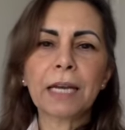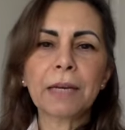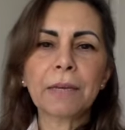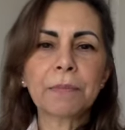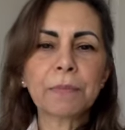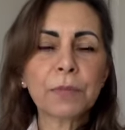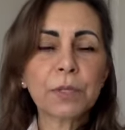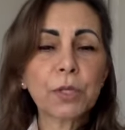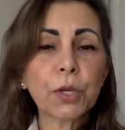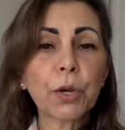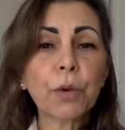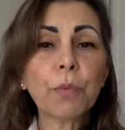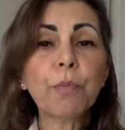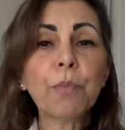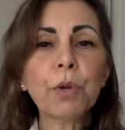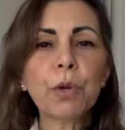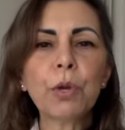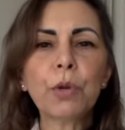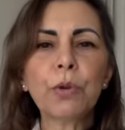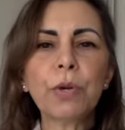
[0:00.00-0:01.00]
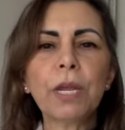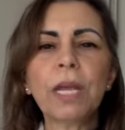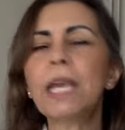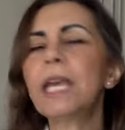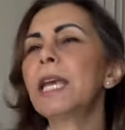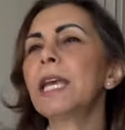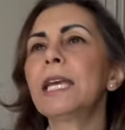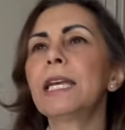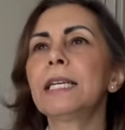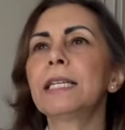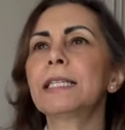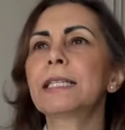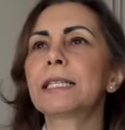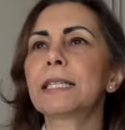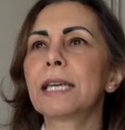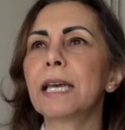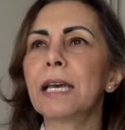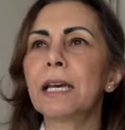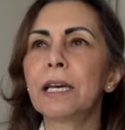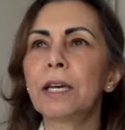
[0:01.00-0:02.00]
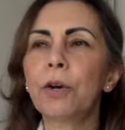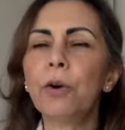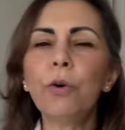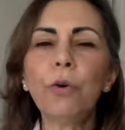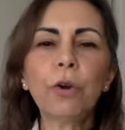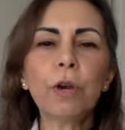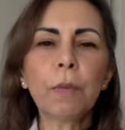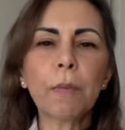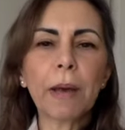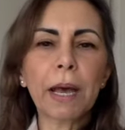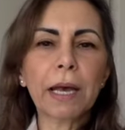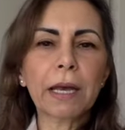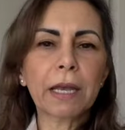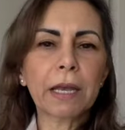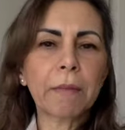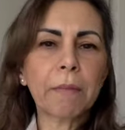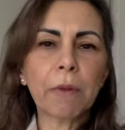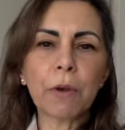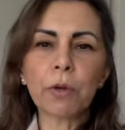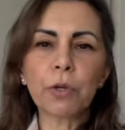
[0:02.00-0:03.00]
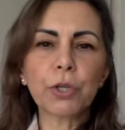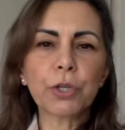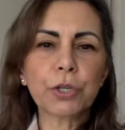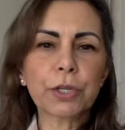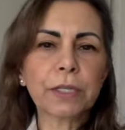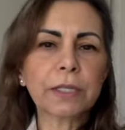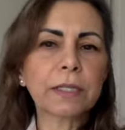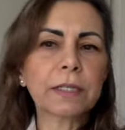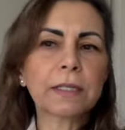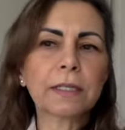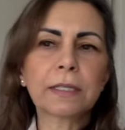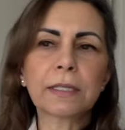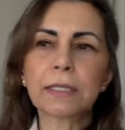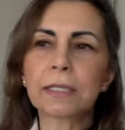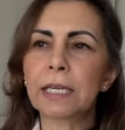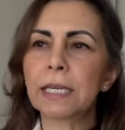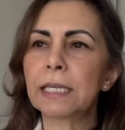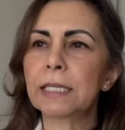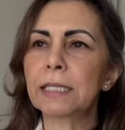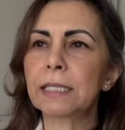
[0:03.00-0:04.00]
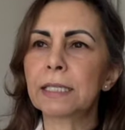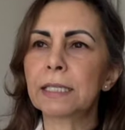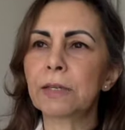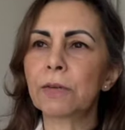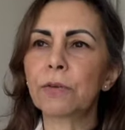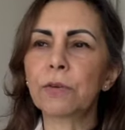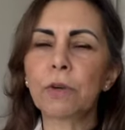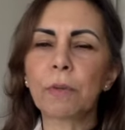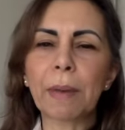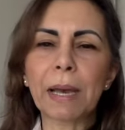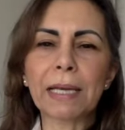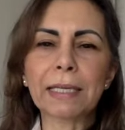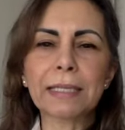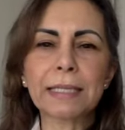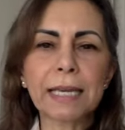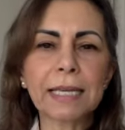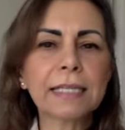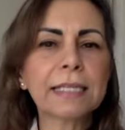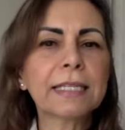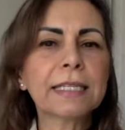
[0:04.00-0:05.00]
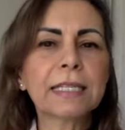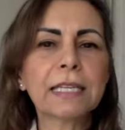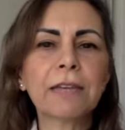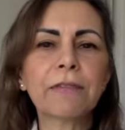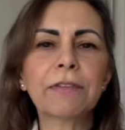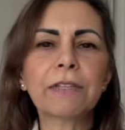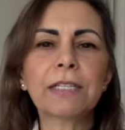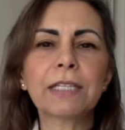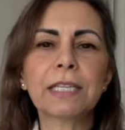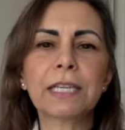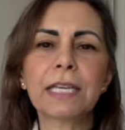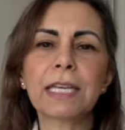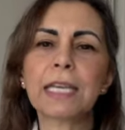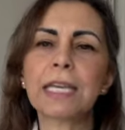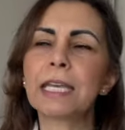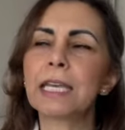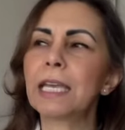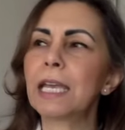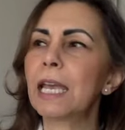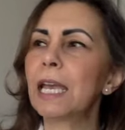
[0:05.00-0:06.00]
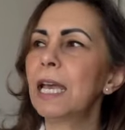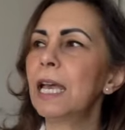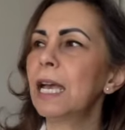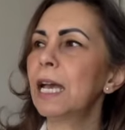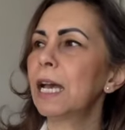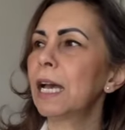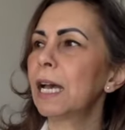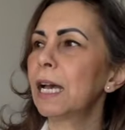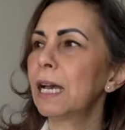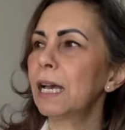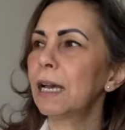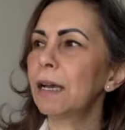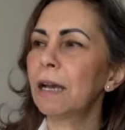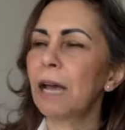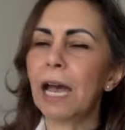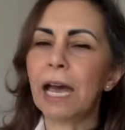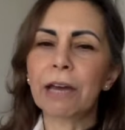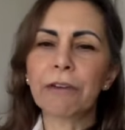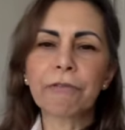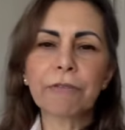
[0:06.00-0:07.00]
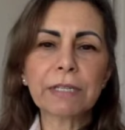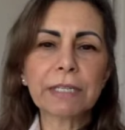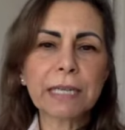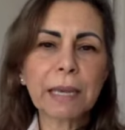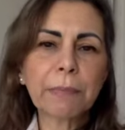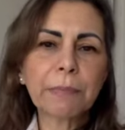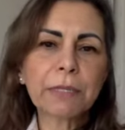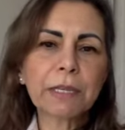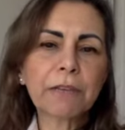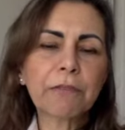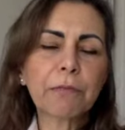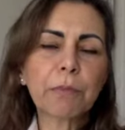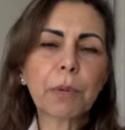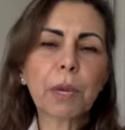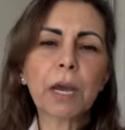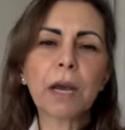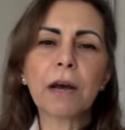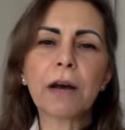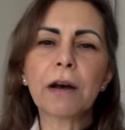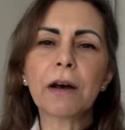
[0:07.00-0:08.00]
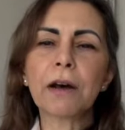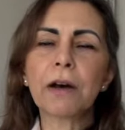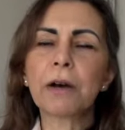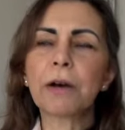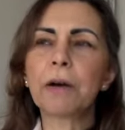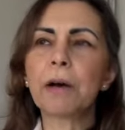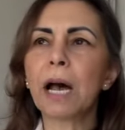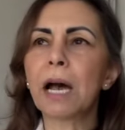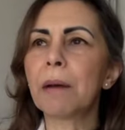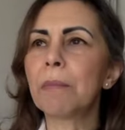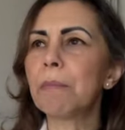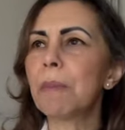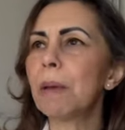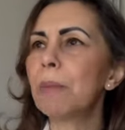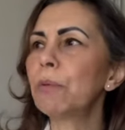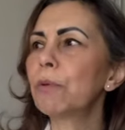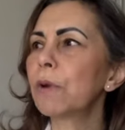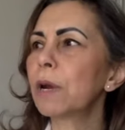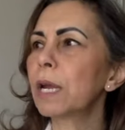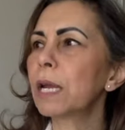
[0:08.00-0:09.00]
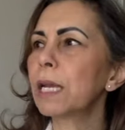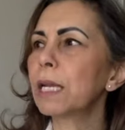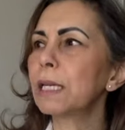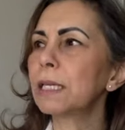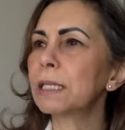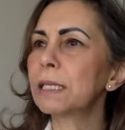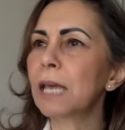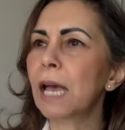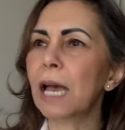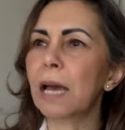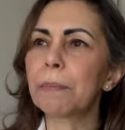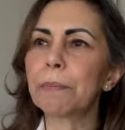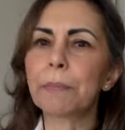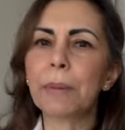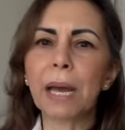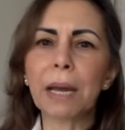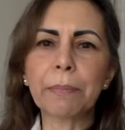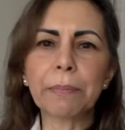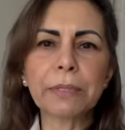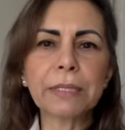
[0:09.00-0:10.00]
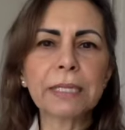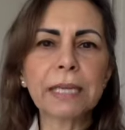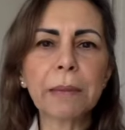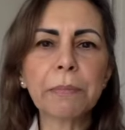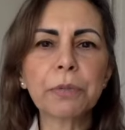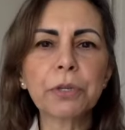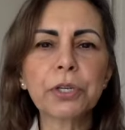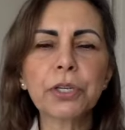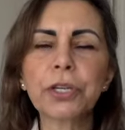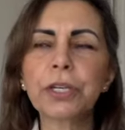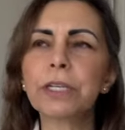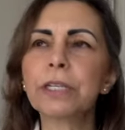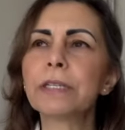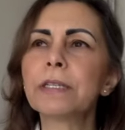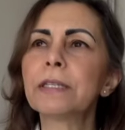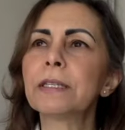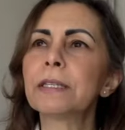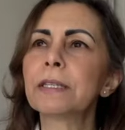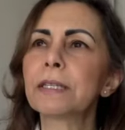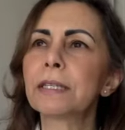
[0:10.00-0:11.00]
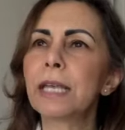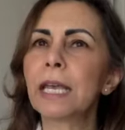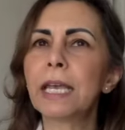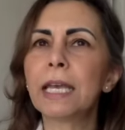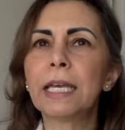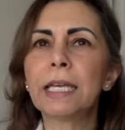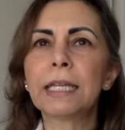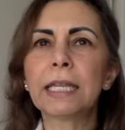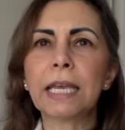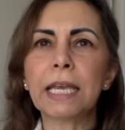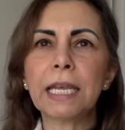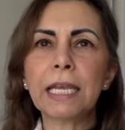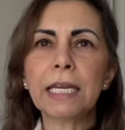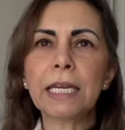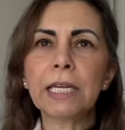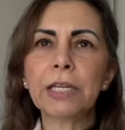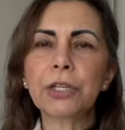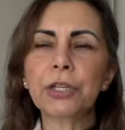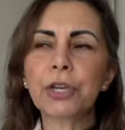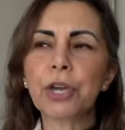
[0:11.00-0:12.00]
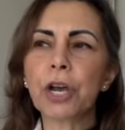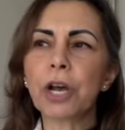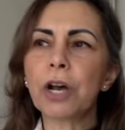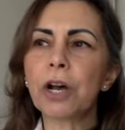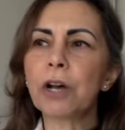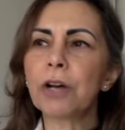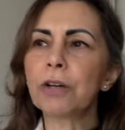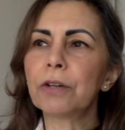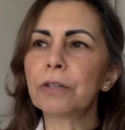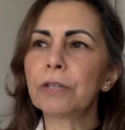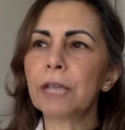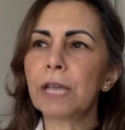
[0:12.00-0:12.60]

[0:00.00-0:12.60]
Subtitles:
So moon is all about emotions, it's all about sensitivity, how receptive we are, our memories, our perceptions, the inner child,